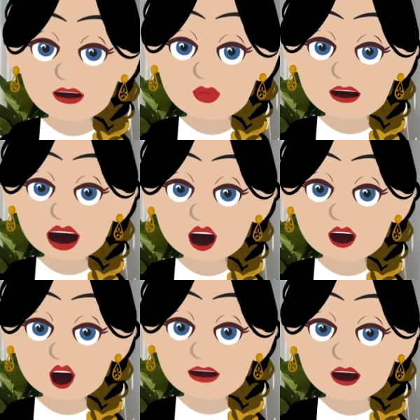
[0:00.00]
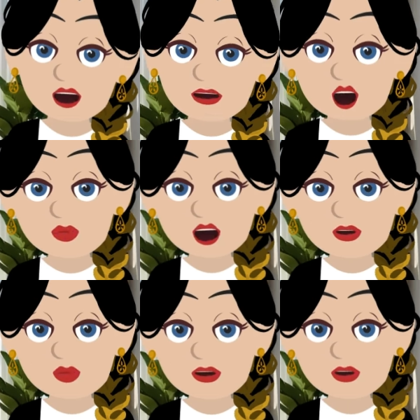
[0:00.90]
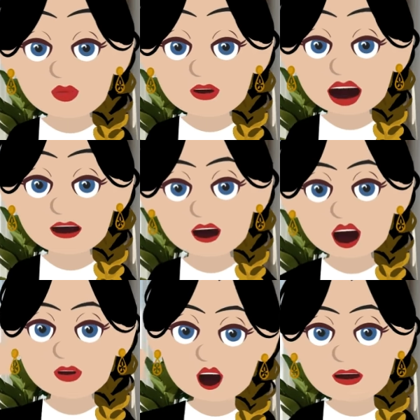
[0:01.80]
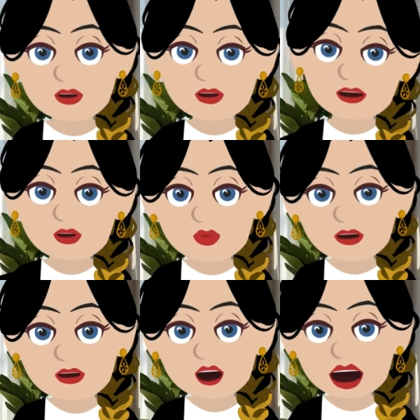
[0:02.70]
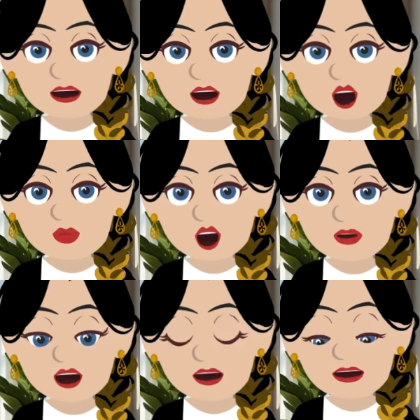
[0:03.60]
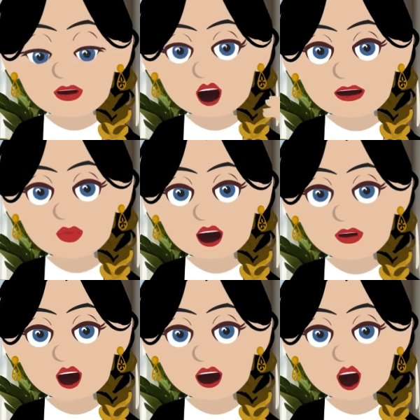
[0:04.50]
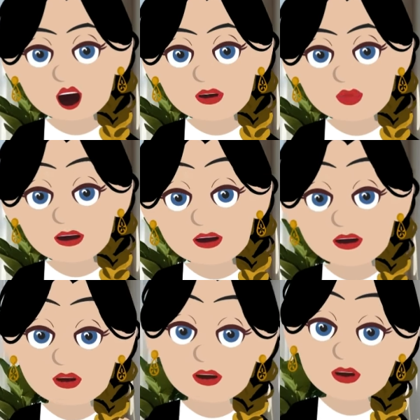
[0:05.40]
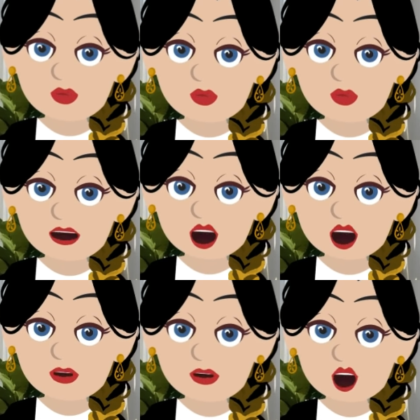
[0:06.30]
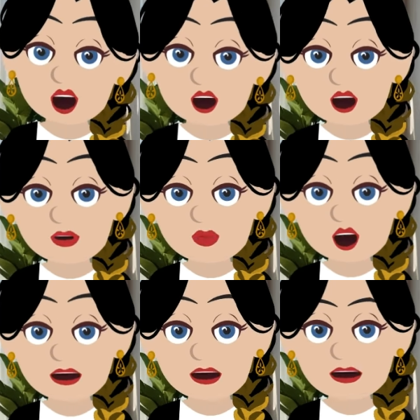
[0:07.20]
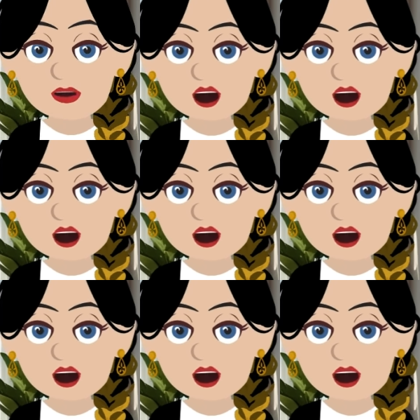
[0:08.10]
This morning I woke up in the vortex and I felt eager. I love waking up in the vortex and feeling eager. I like a feeling of eagerness.